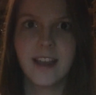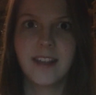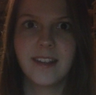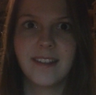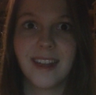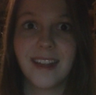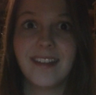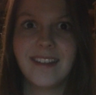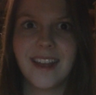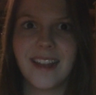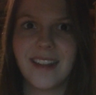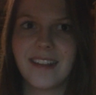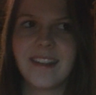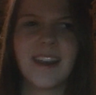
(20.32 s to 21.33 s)

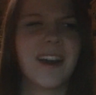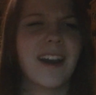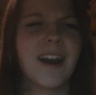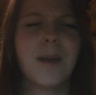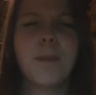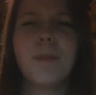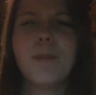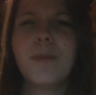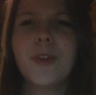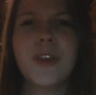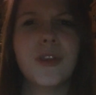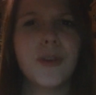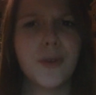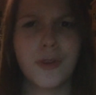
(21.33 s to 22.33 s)
Sunsets are
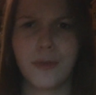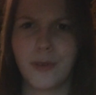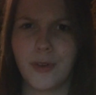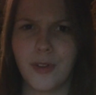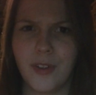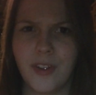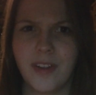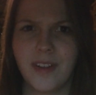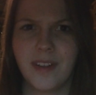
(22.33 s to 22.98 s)
beautiful.